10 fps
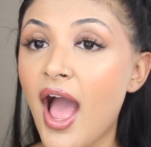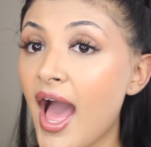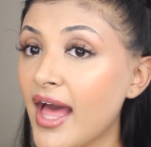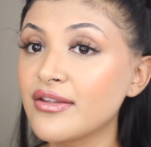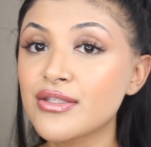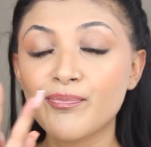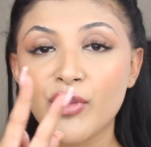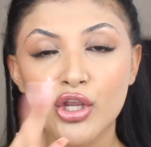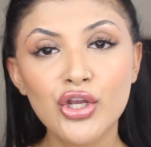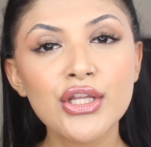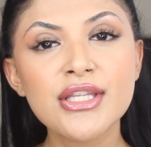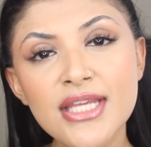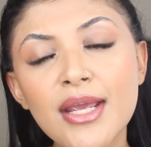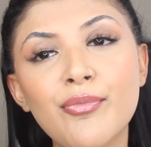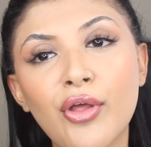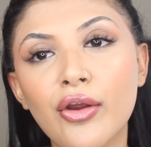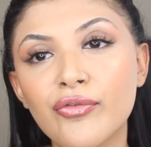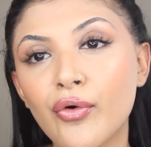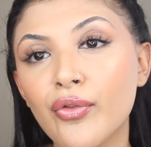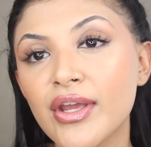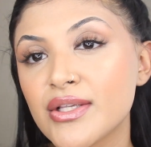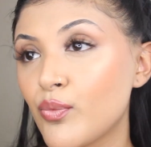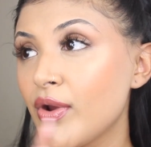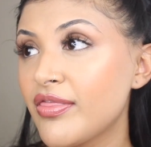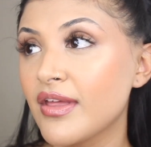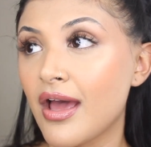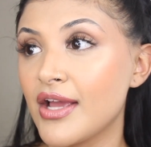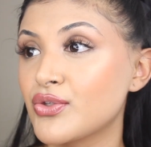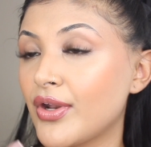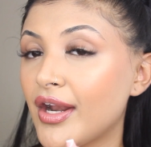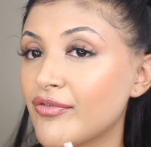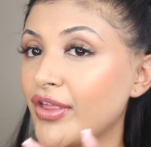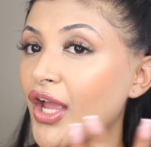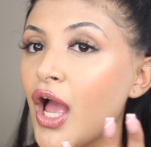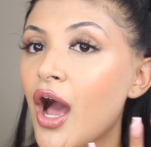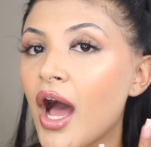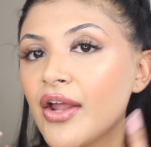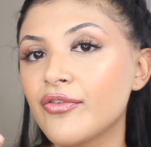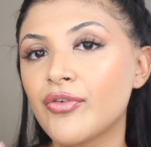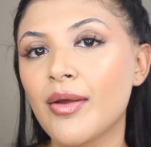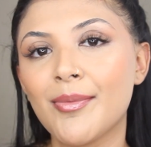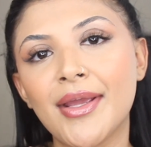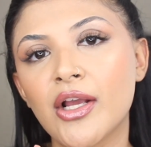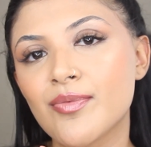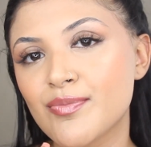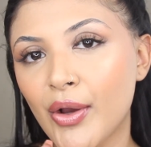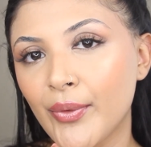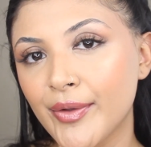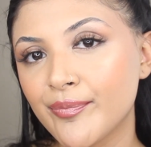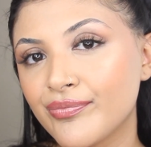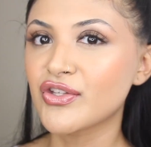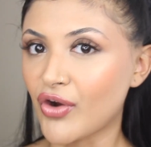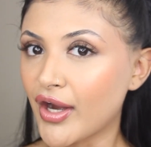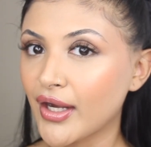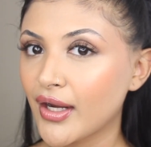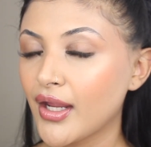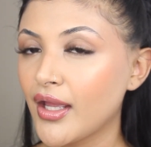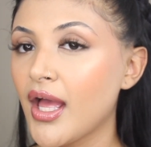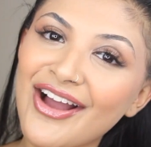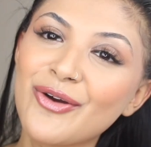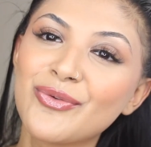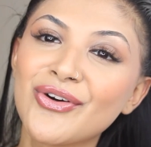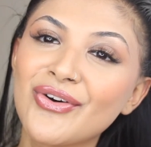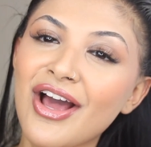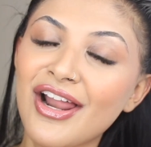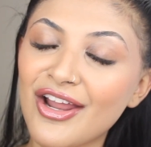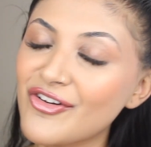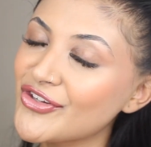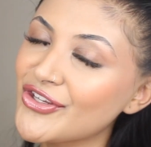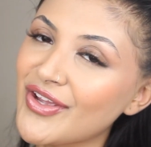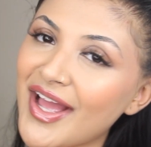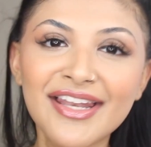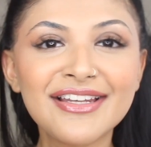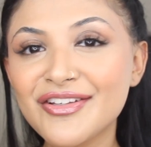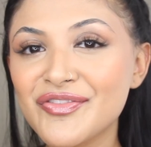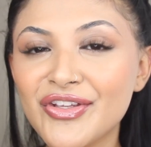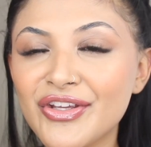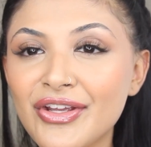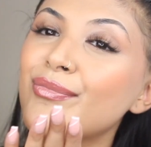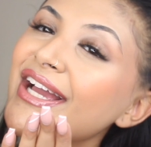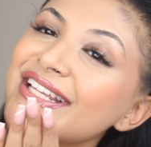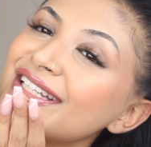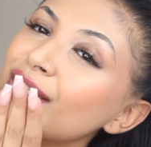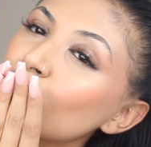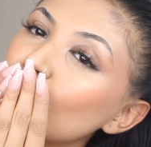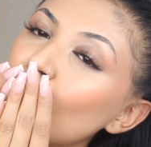And good tip though for this, with the lights on and everything, I don't feel like my makeup's melting. That's great. I will love you and leave you. Bye.